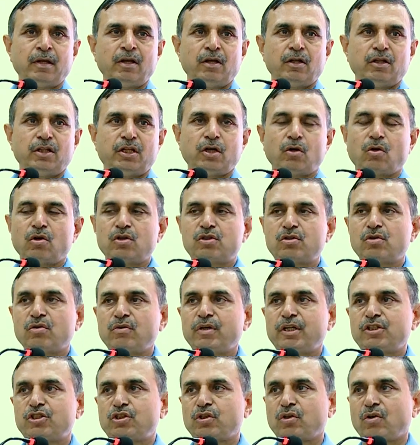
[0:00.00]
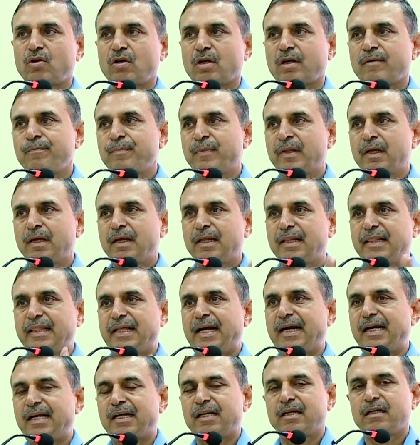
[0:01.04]
They also ensure
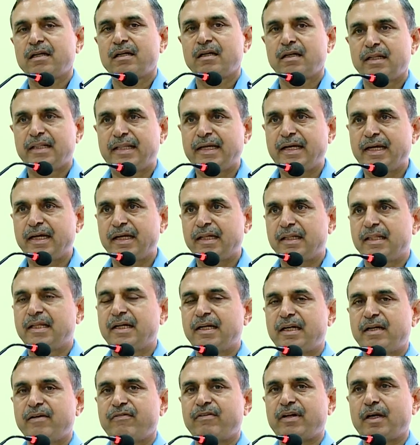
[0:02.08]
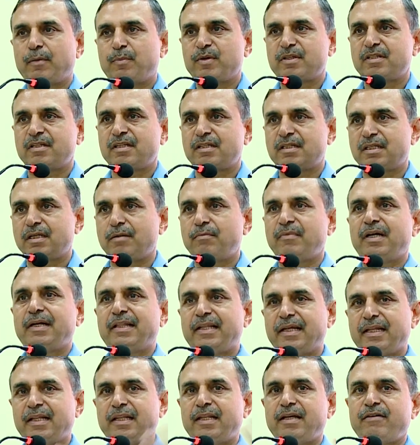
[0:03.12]
that they develop a system and
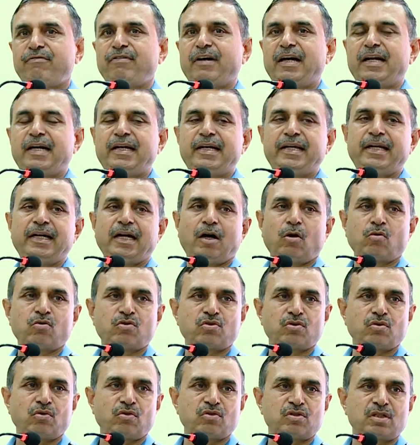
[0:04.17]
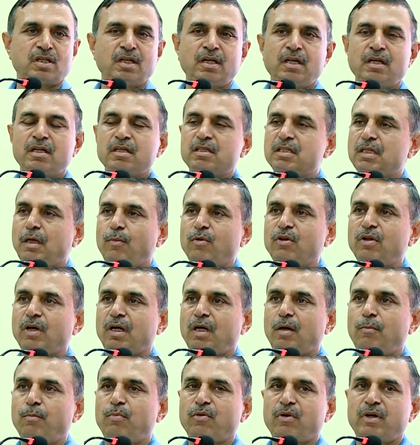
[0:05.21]
then they finally outsource some of the
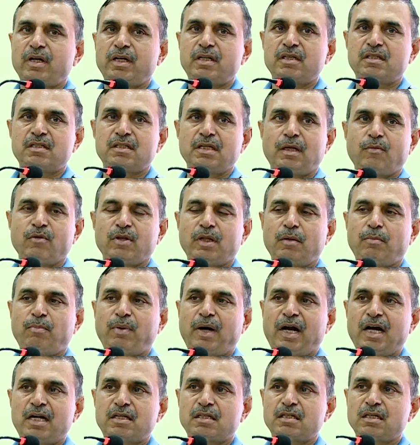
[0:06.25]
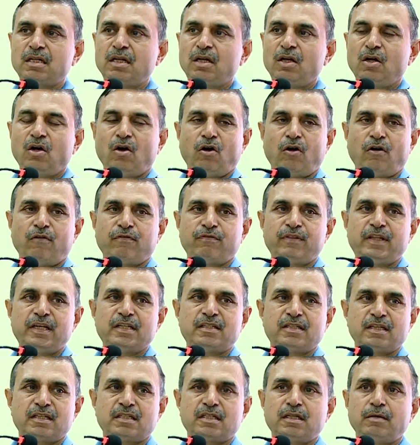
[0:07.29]
components, some of the parts of the
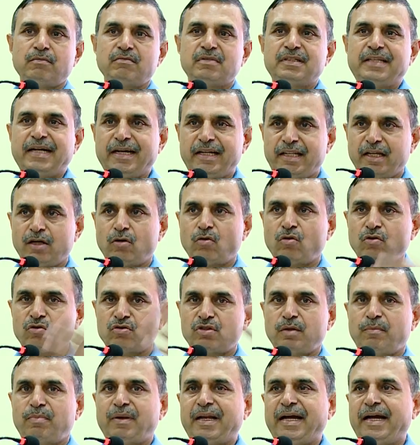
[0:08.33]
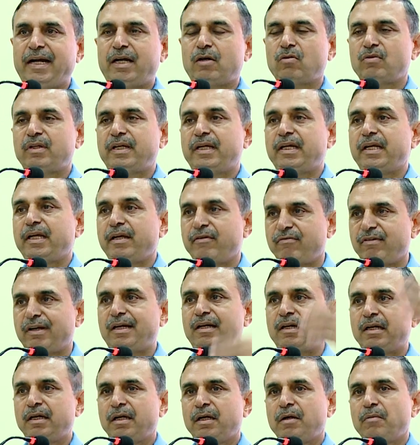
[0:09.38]
systems that they're going to supply to the
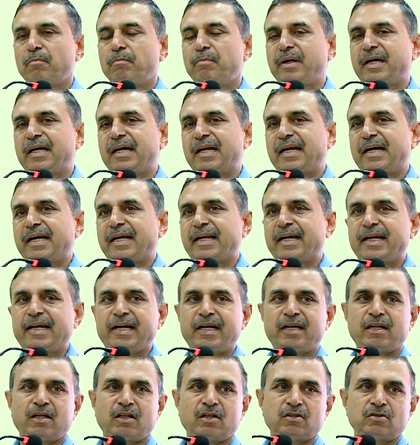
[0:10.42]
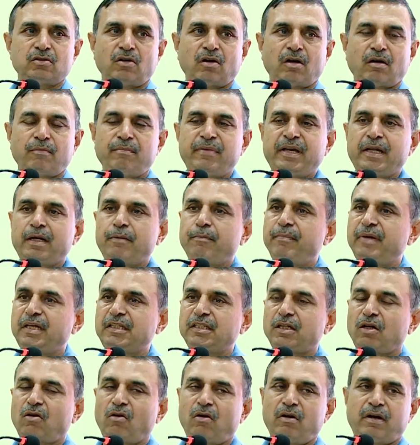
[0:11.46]
even bigger aggregators or
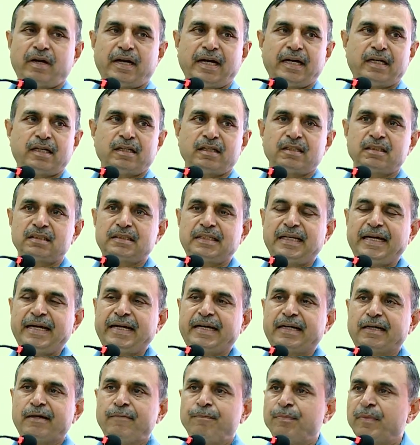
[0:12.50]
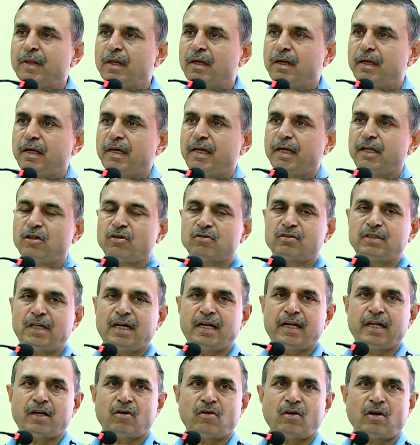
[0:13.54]
major contractors like
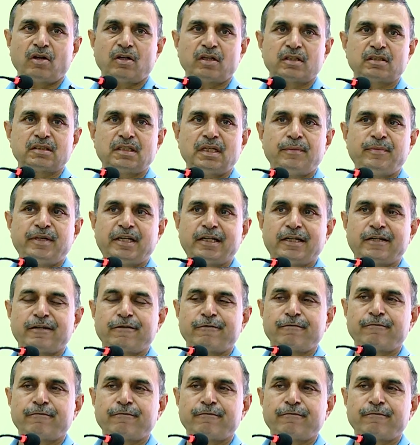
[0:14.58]
Hindustan Aeronautics Limited.